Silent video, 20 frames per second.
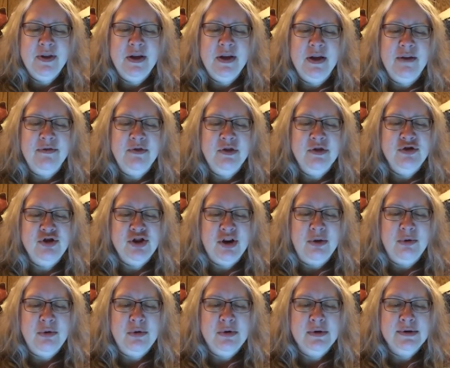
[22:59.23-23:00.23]
Awards.
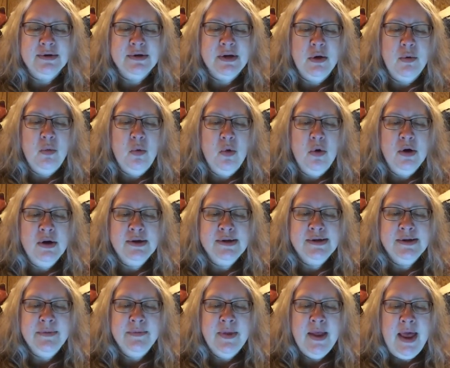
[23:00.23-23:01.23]
This is
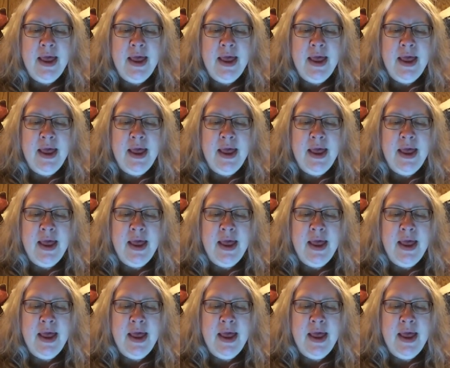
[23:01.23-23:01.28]
a